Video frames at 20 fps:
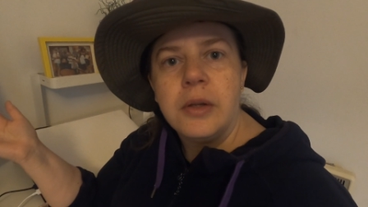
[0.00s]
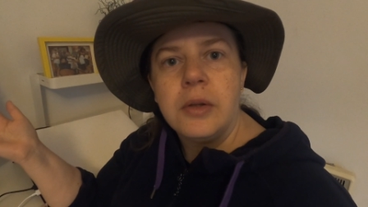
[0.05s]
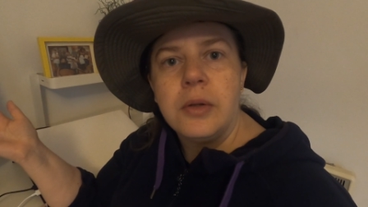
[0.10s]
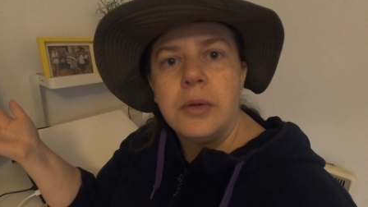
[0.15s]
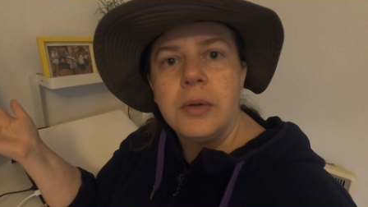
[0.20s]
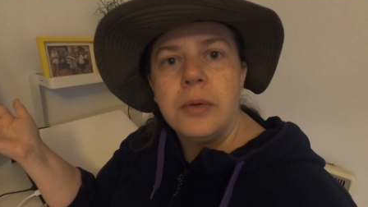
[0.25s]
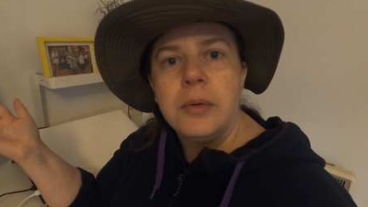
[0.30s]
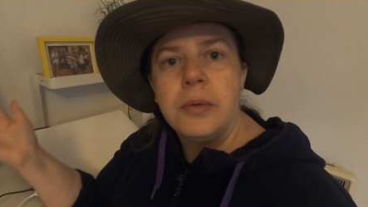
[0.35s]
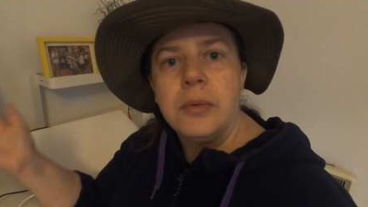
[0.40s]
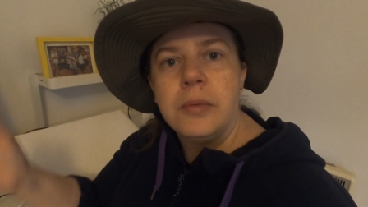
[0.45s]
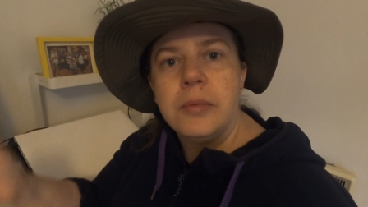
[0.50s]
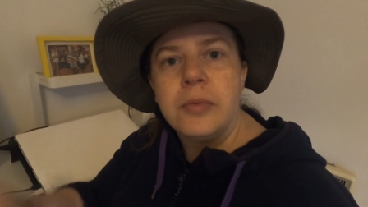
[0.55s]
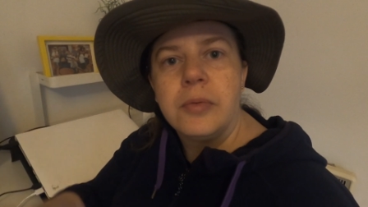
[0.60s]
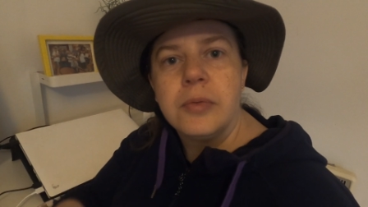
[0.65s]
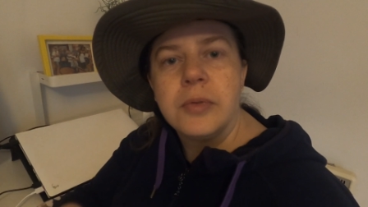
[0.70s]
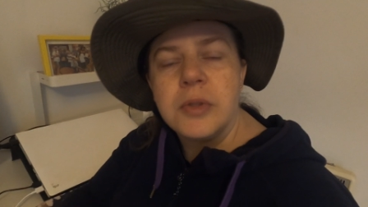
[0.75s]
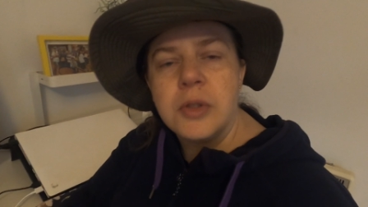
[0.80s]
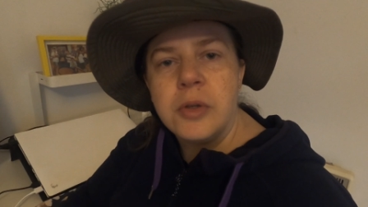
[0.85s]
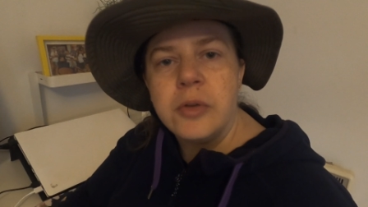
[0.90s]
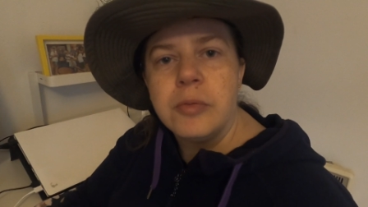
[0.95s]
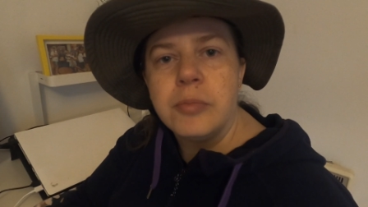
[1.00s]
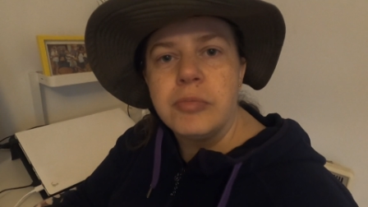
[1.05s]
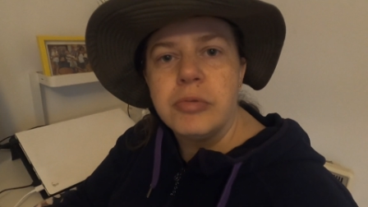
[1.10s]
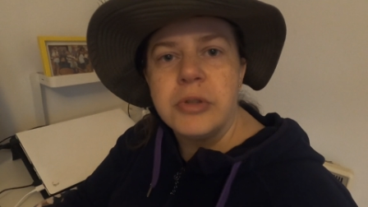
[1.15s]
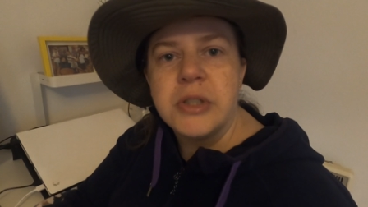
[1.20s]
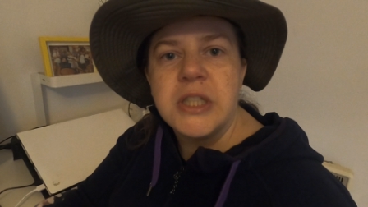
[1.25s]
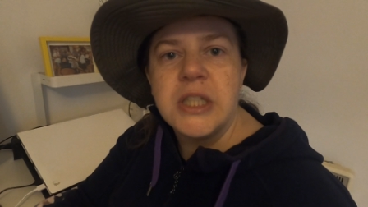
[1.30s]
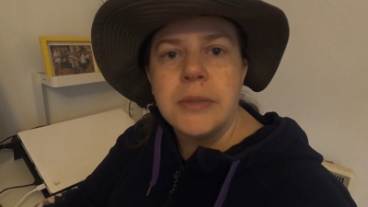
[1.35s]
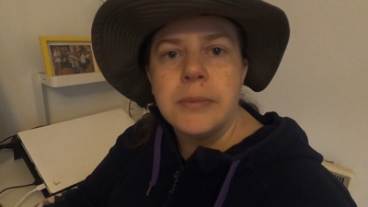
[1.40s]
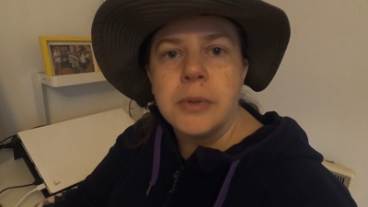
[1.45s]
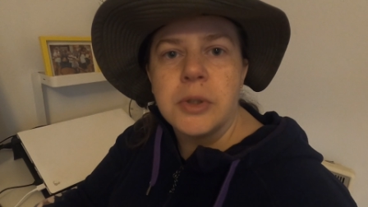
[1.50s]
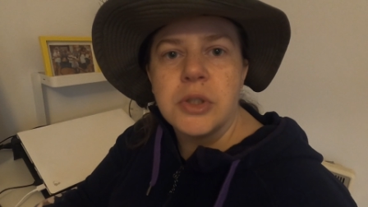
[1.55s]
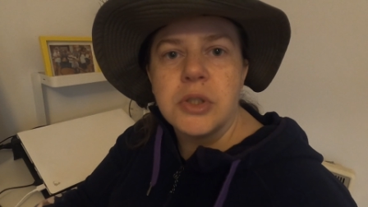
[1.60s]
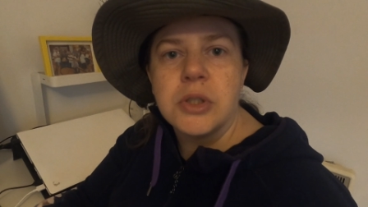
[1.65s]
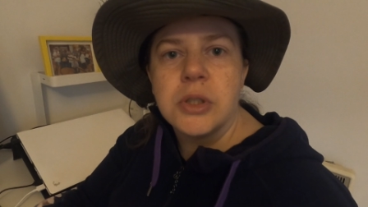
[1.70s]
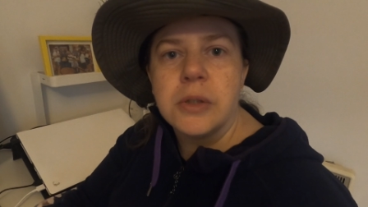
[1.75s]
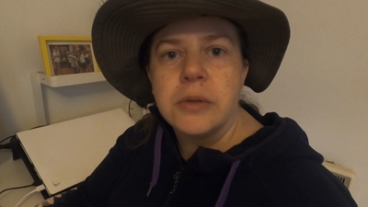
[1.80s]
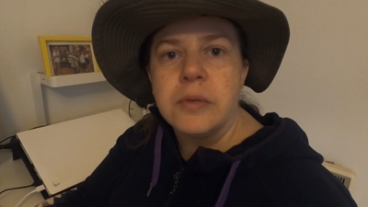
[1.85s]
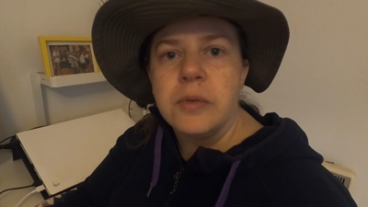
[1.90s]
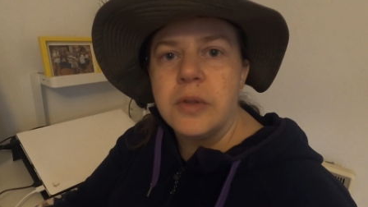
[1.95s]
you've, you've pretty much
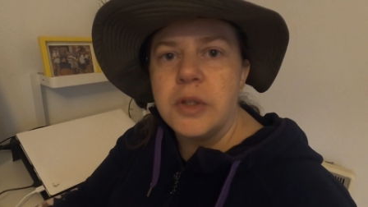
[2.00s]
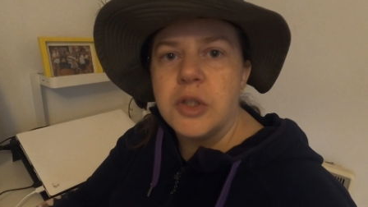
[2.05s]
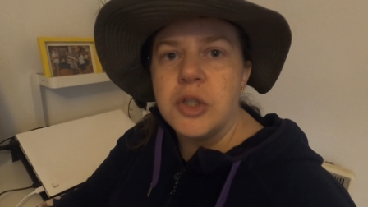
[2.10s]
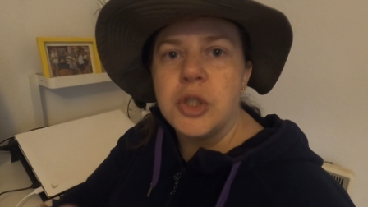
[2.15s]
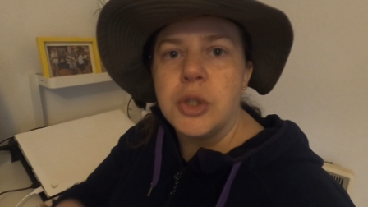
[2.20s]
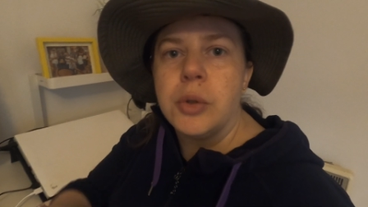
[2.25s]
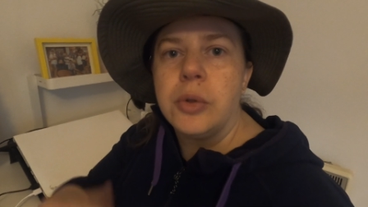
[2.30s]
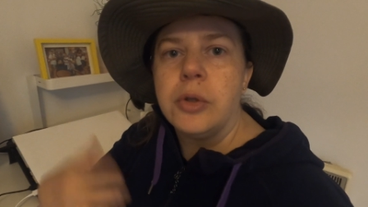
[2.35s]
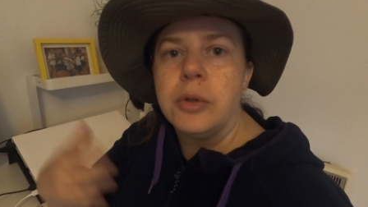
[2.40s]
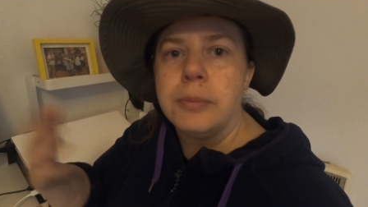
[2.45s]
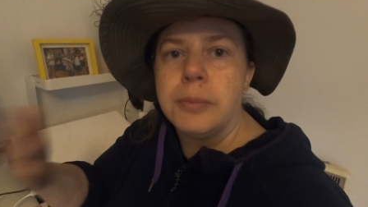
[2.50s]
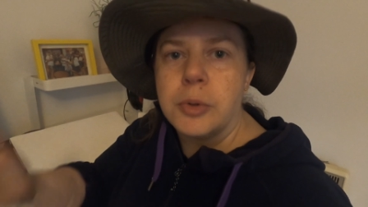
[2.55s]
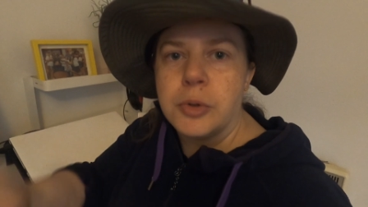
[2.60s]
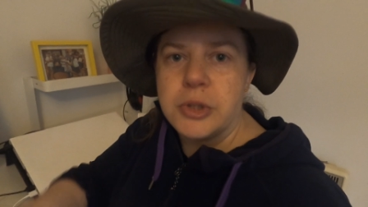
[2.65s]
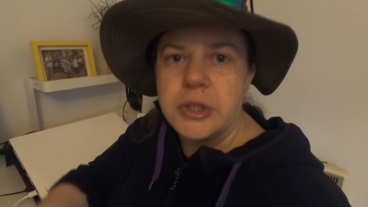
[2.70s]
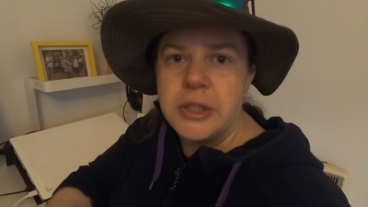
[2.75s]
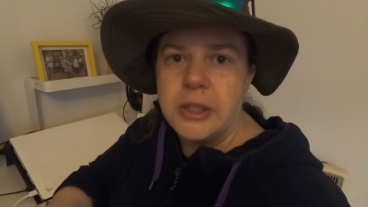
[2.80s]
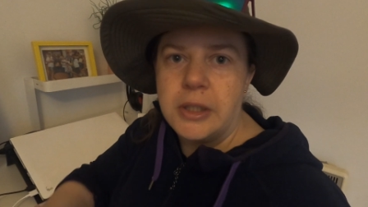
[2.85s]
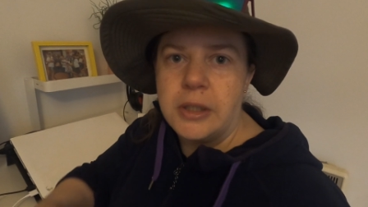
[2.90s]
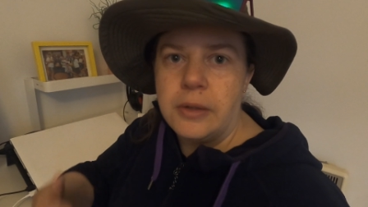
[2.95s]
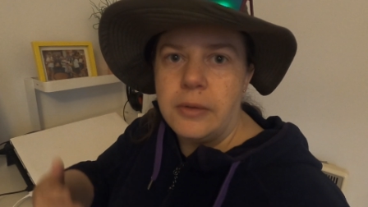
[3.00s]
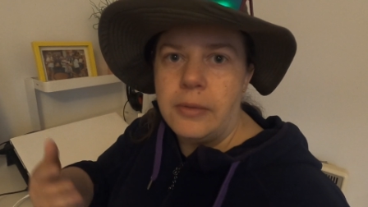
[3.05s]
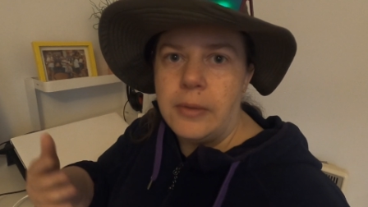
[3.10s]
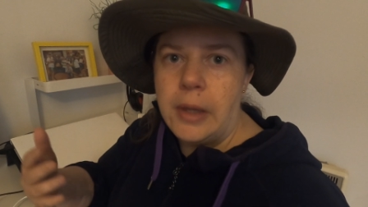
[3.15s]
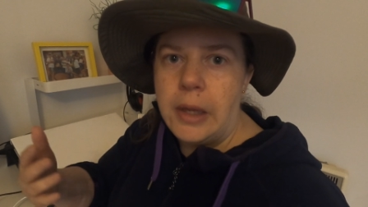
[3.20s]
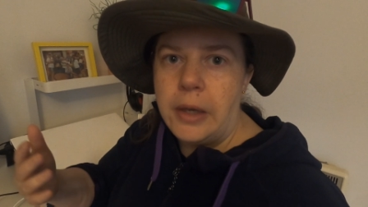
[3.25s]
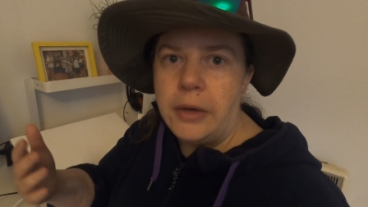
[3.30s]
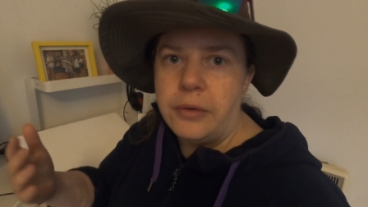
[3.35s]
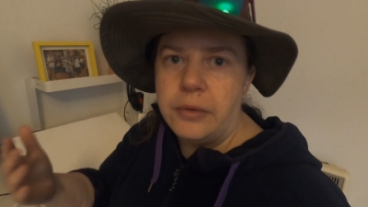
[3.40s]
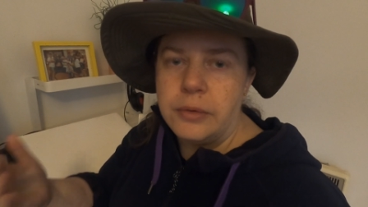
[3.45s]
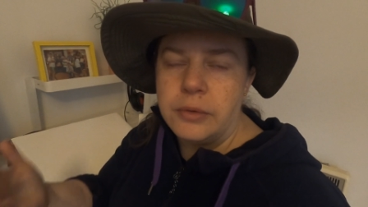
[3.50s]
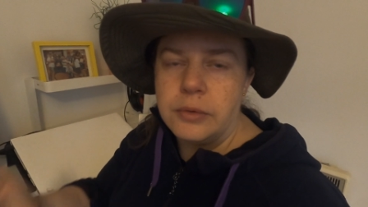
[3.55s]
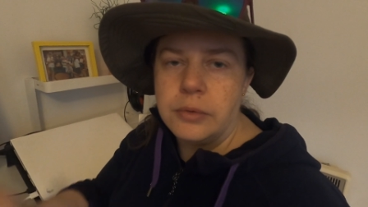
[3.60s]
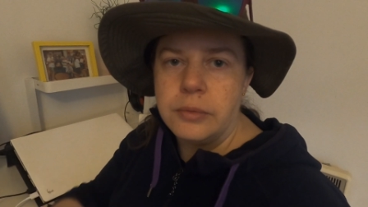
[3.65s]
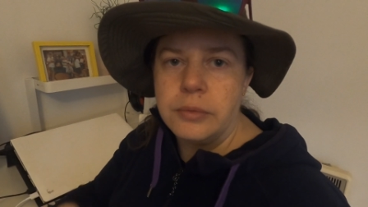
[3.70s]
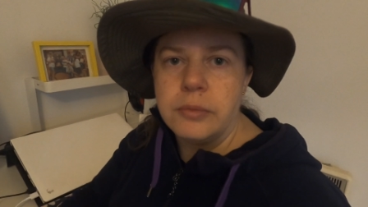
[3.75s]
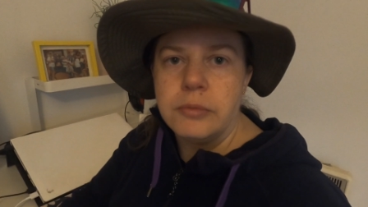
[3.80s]
solved the issue and the body can then